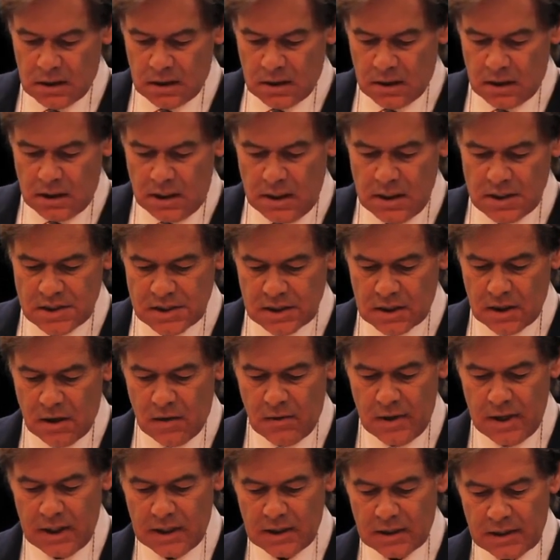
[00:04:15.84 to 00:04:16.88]

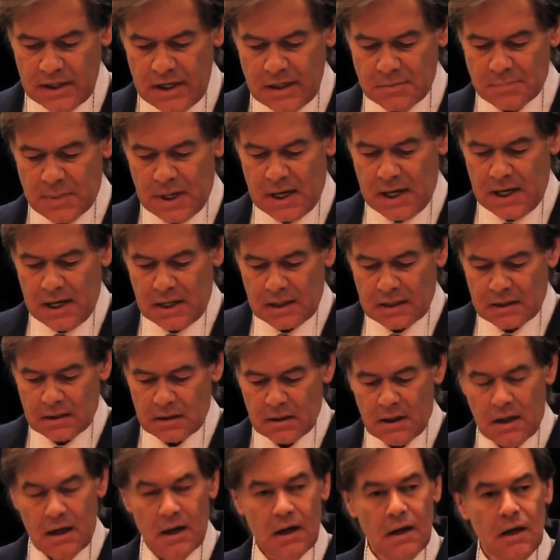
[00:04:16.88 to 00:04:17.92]
easygoing, laid-back
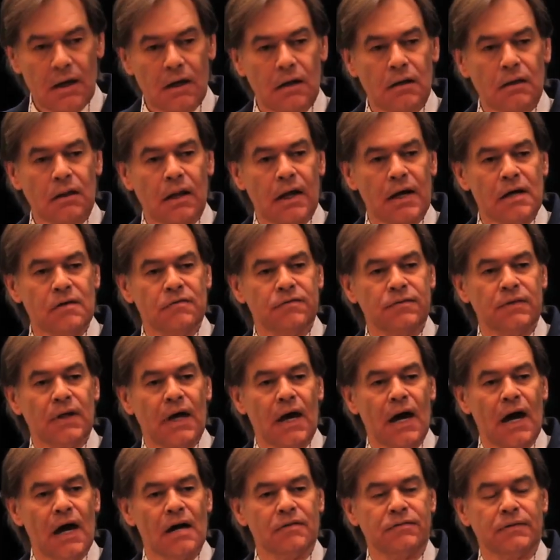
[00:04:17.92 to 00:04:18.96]
life they
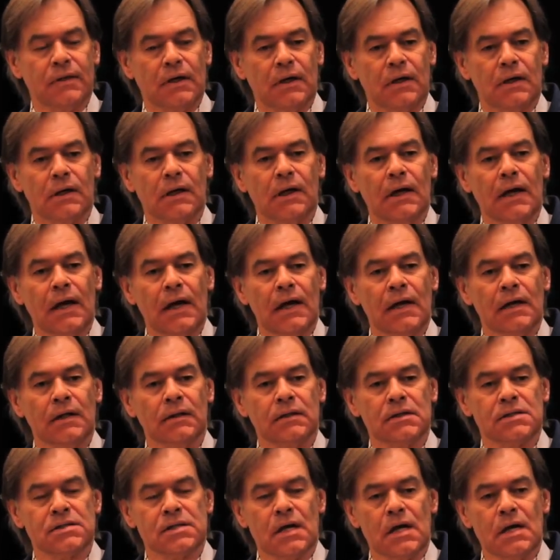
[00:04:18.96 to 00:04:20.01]
have there, and the
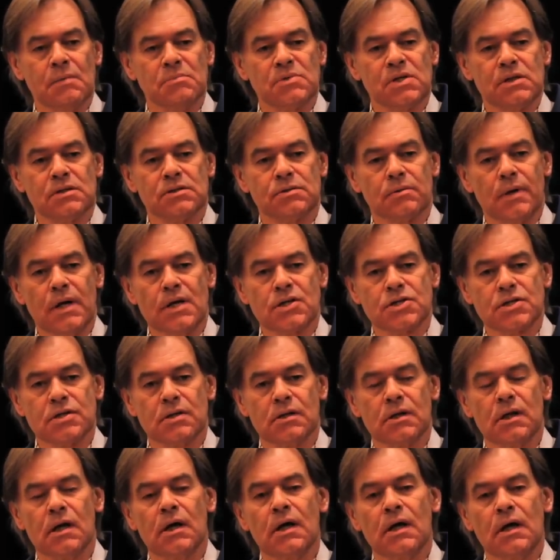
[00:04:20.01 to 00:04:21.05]
same situation
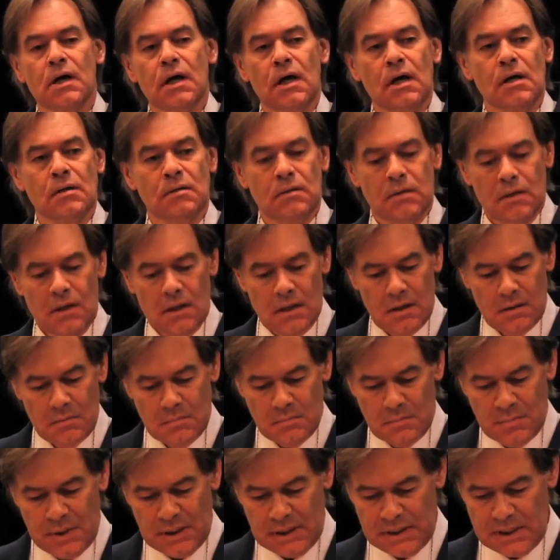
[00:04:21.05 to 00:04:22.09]
in
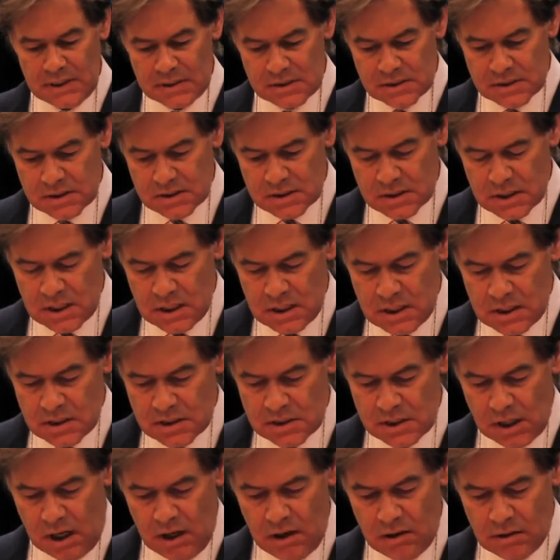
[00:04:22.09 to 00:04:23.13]
Belize.
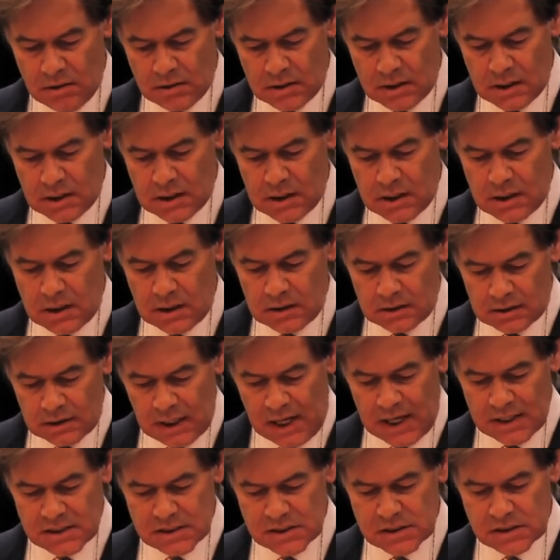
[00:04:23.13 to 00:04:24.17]
So
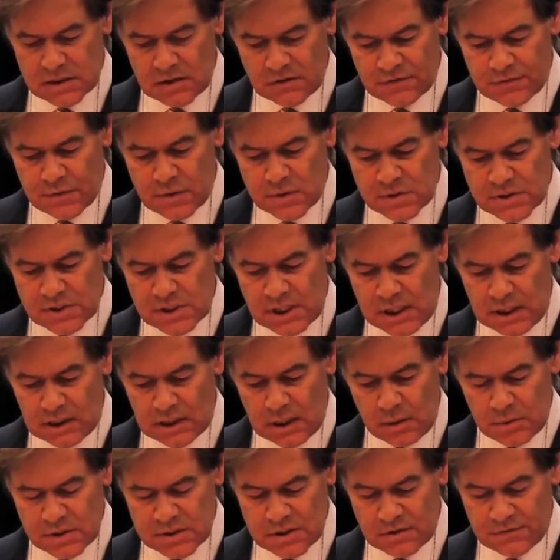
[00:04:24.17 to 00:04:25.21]
that's the first thing.
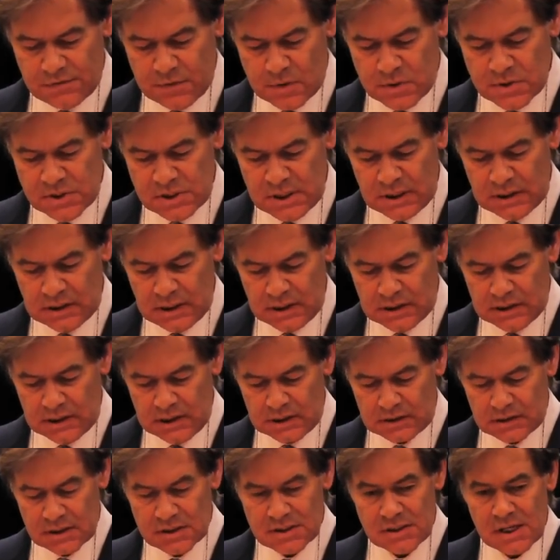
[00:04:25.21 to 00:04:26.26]
That was the first thing they did.
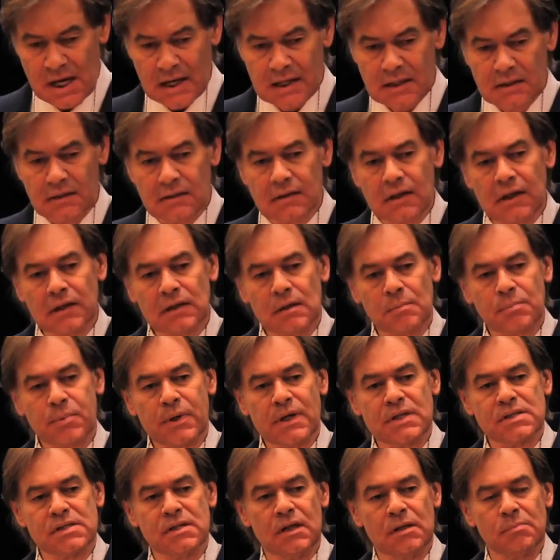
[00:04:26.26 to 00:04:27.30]
The second thing the
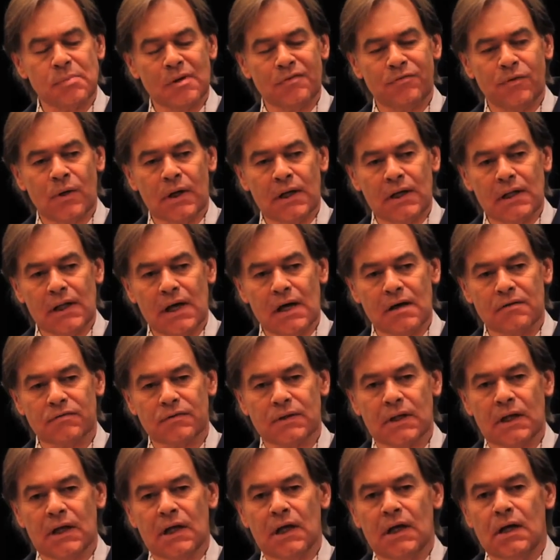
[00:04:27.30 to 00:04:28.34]
Brits did before they left,
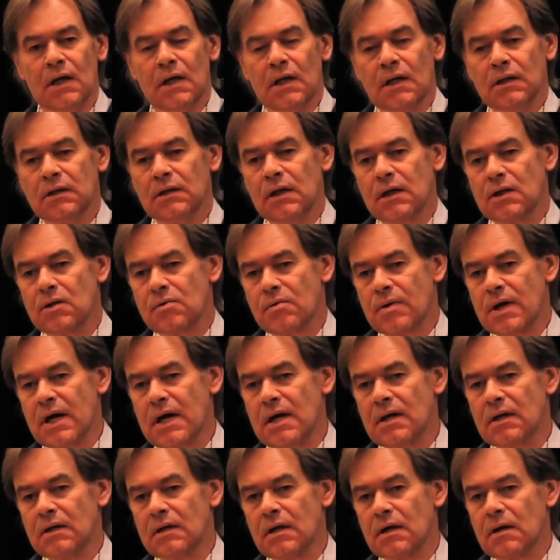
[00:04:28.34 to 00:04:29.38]
they
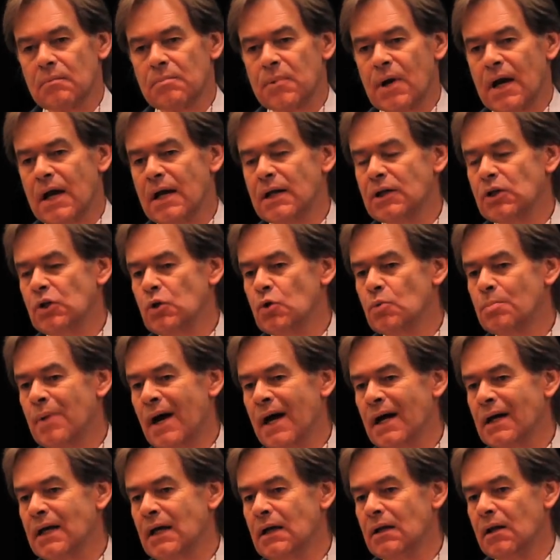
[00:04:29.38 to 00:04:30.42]
created a brand new
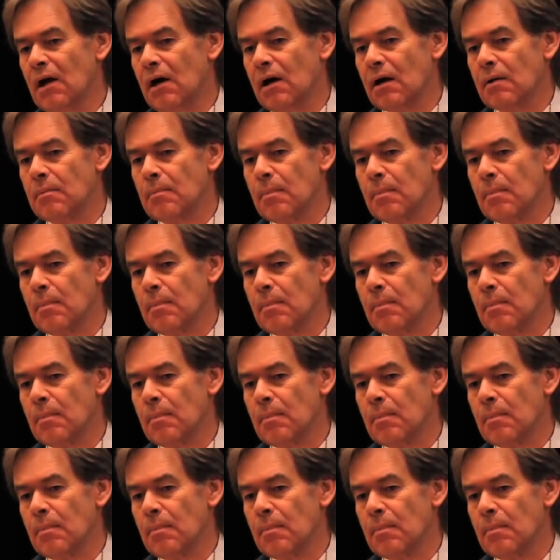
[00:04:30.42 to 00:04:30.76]
banking law.